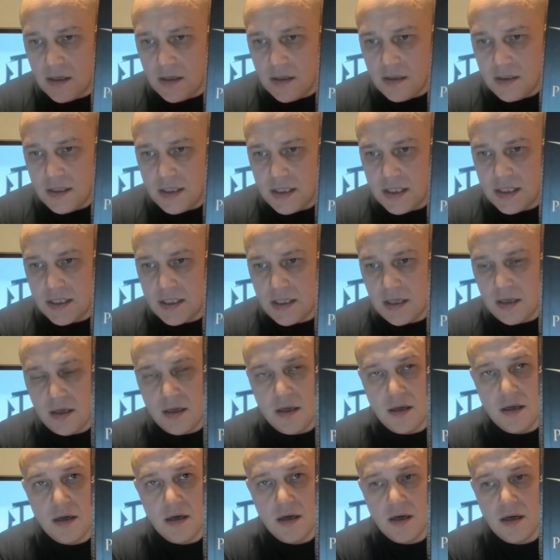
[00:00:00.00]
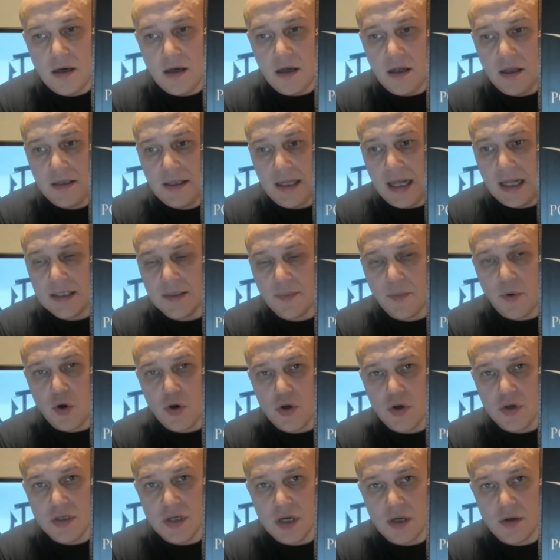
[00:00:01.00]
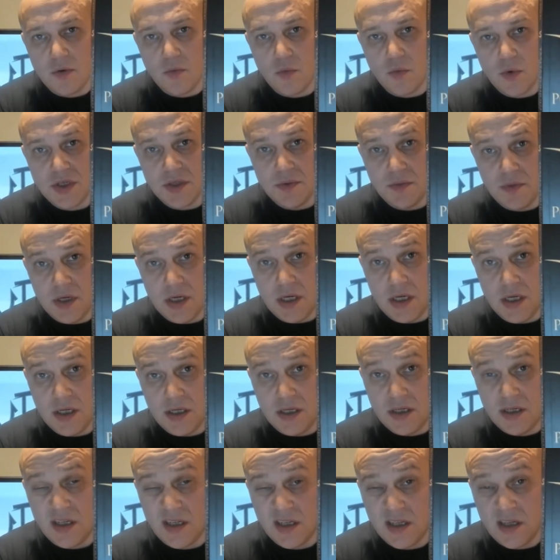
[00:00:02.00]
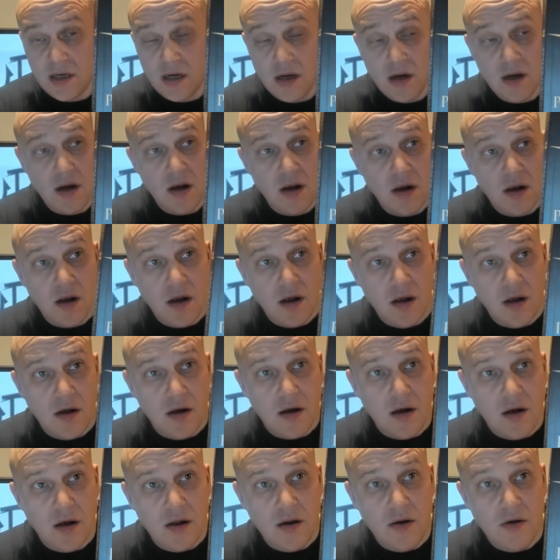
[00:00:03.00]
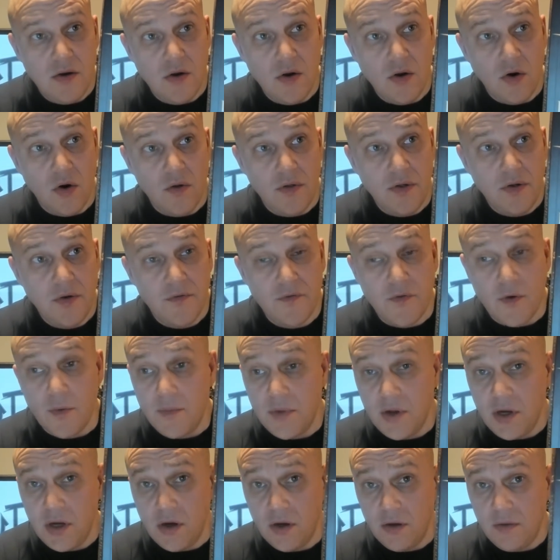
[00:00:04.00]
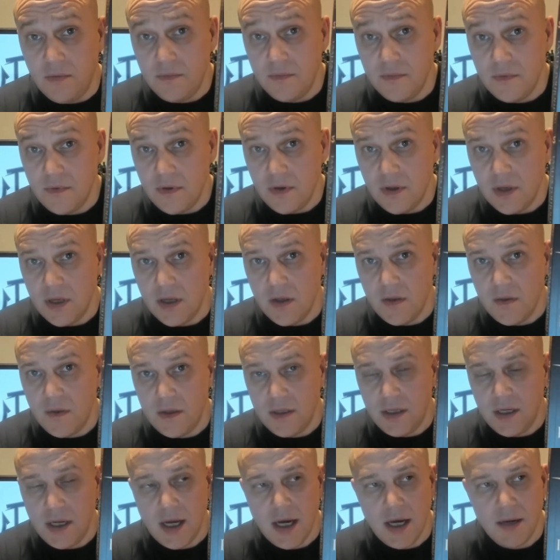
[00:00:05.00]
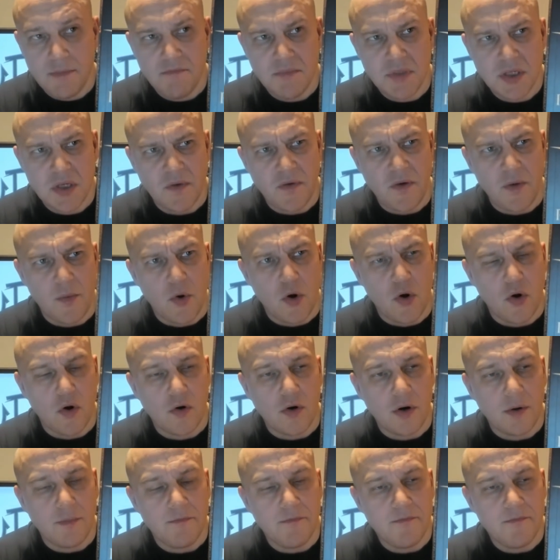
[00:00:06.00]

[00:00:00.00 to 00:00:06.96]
This is uh, Täältä Pohjoiseen, which means uh, north from here. Uh, the um, sophomore